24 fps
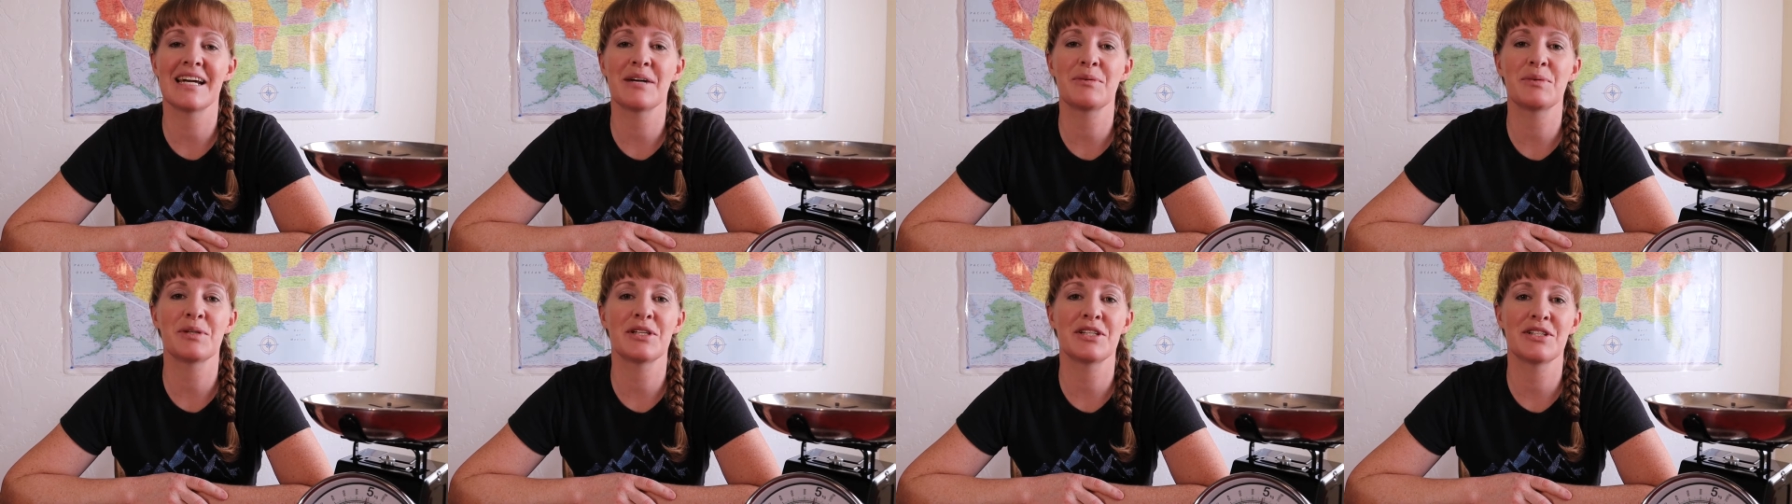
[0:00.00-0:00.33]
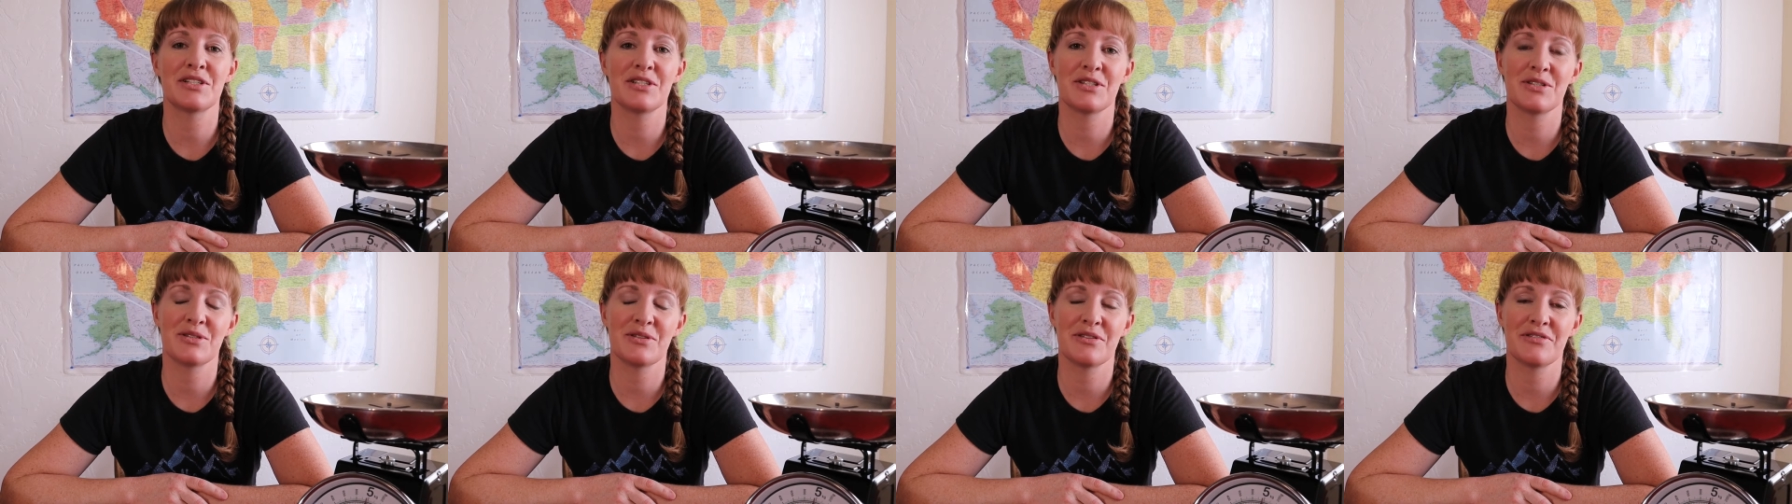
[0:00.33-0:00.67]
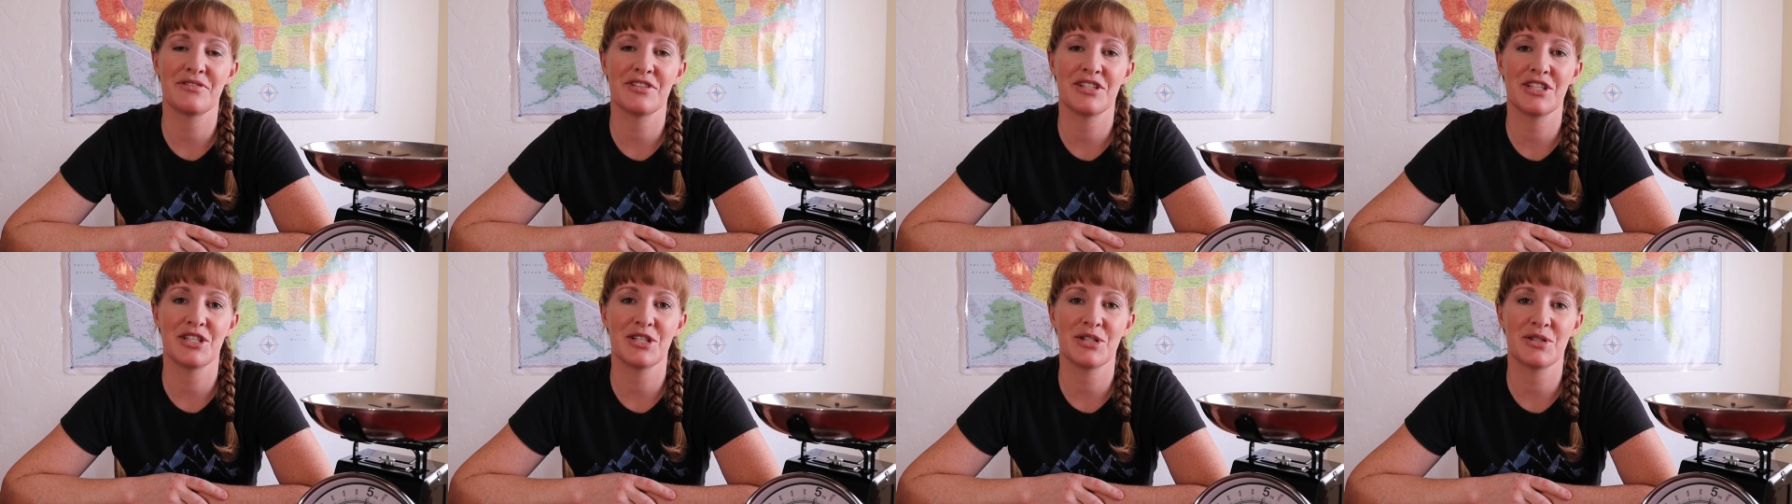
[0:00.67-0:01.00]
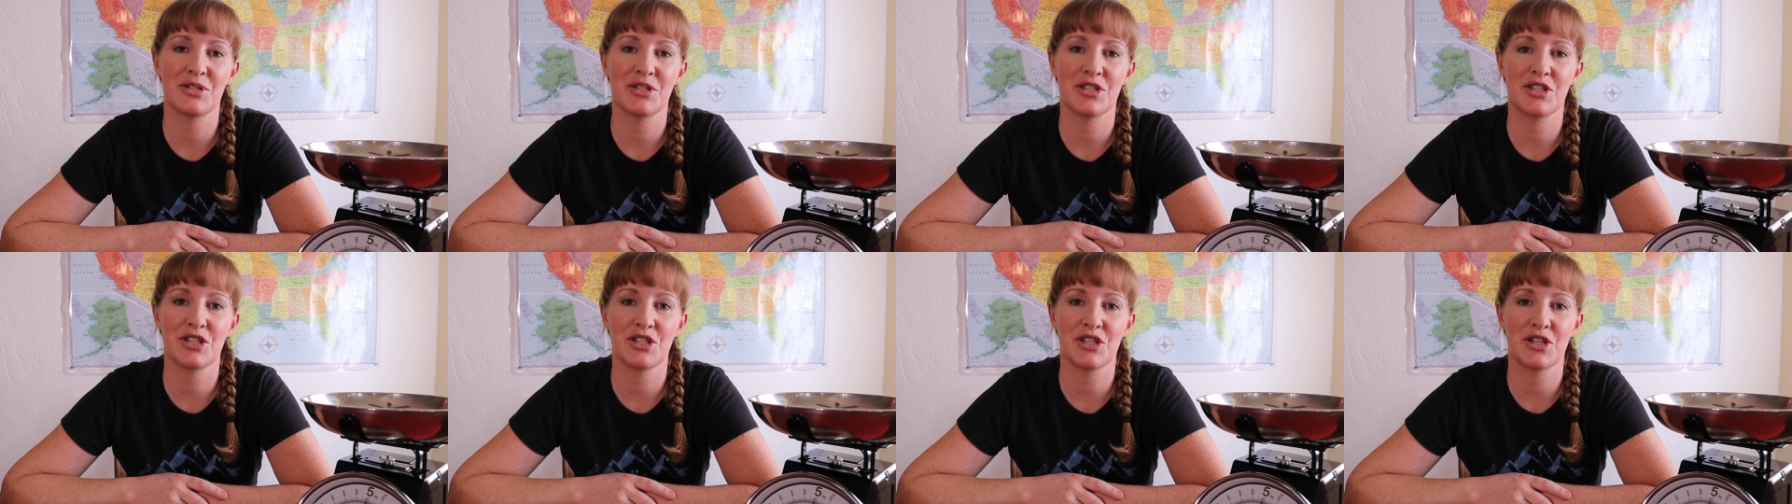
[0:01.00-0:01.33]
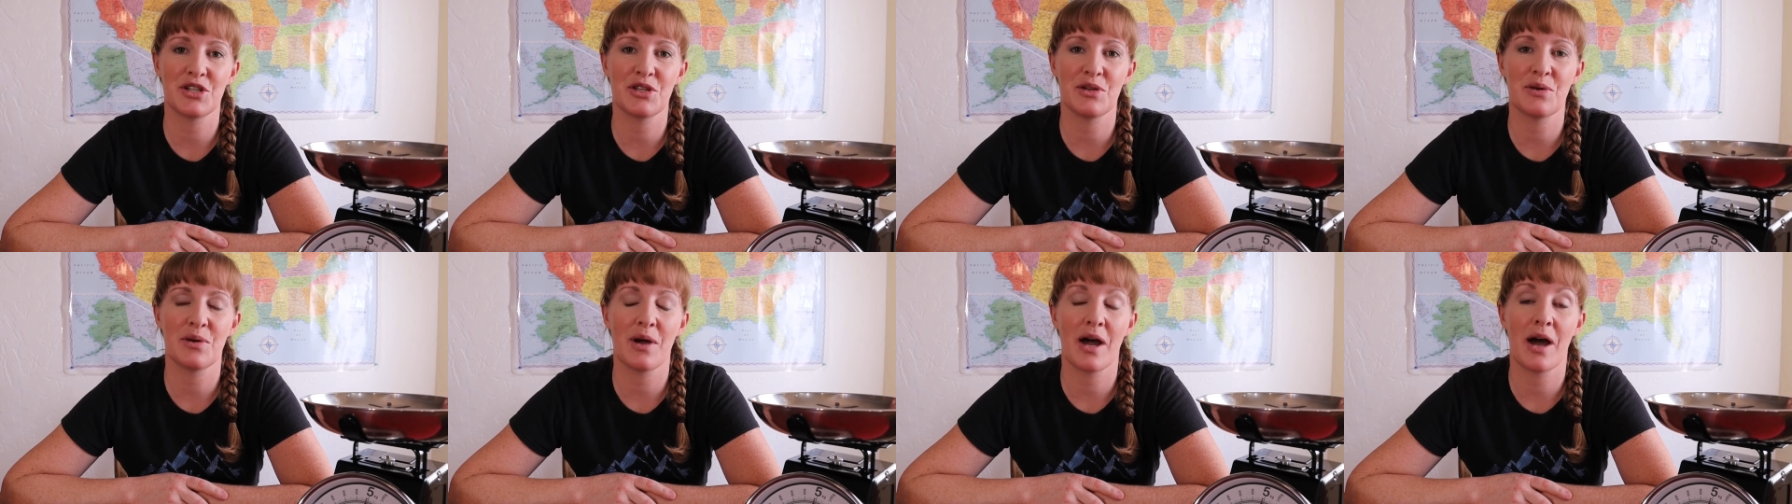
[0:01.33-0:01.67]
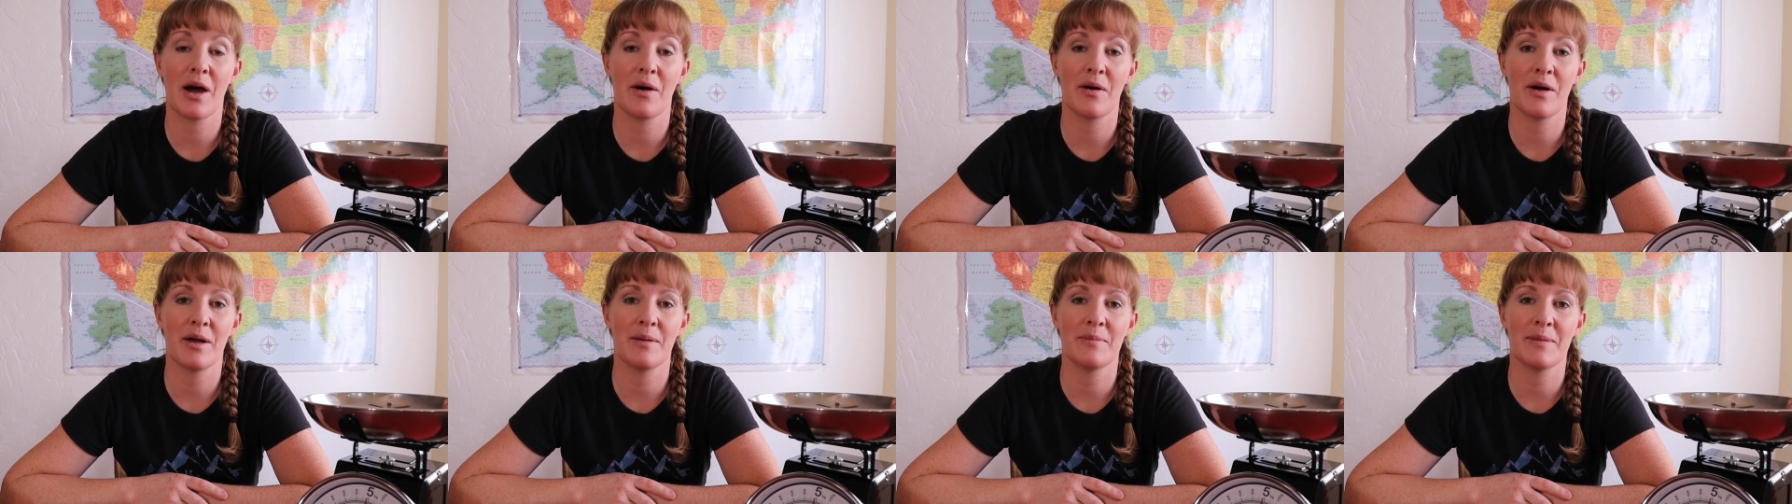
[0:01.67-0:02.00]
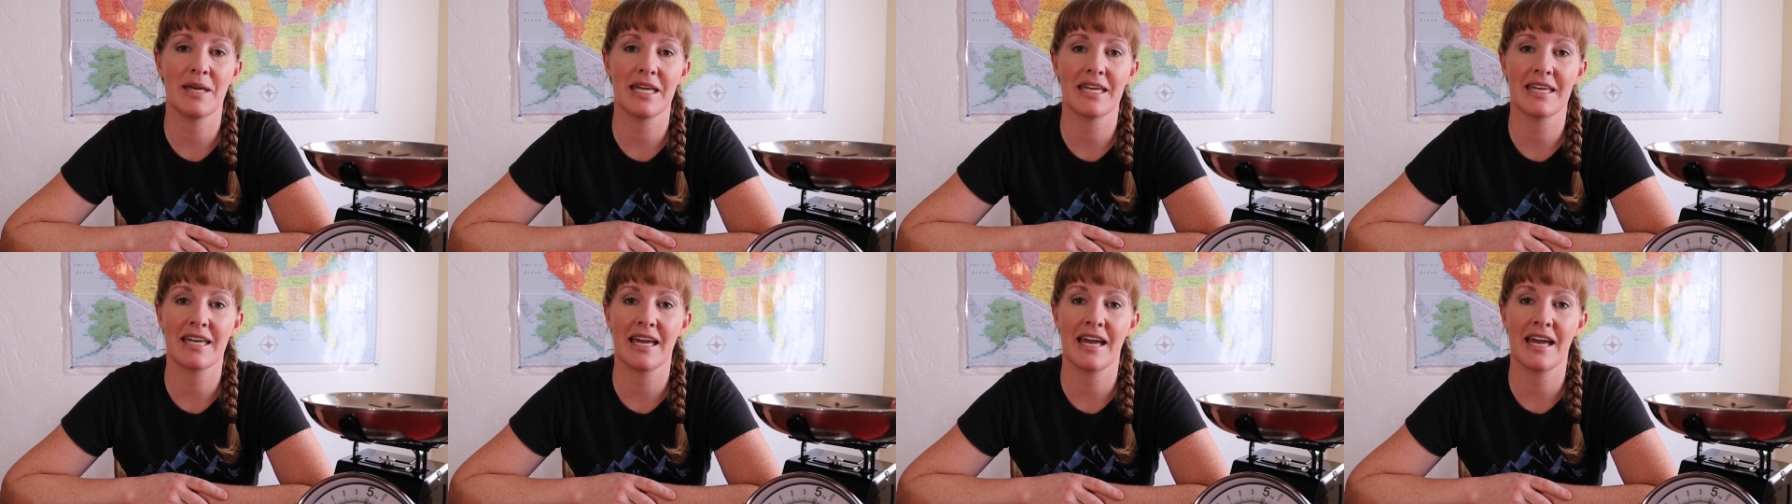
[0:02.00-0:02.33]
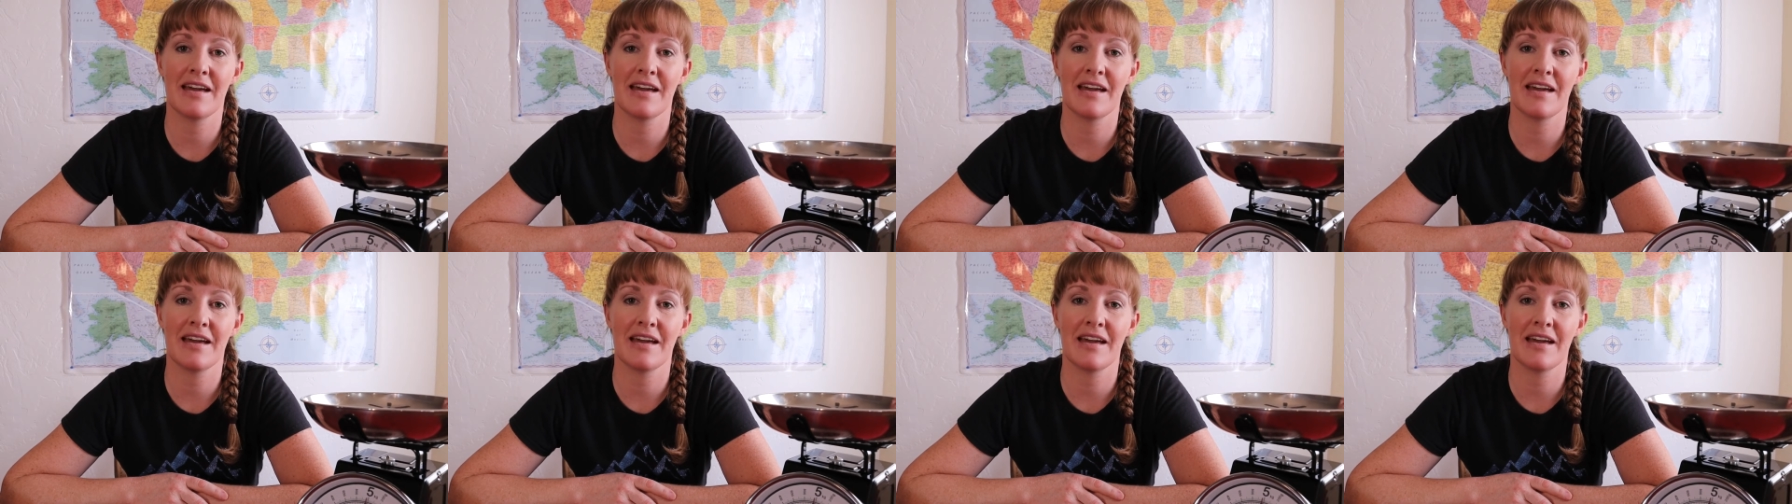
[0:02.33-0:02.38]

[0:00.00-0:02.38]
I wanted to do a video to show you how I make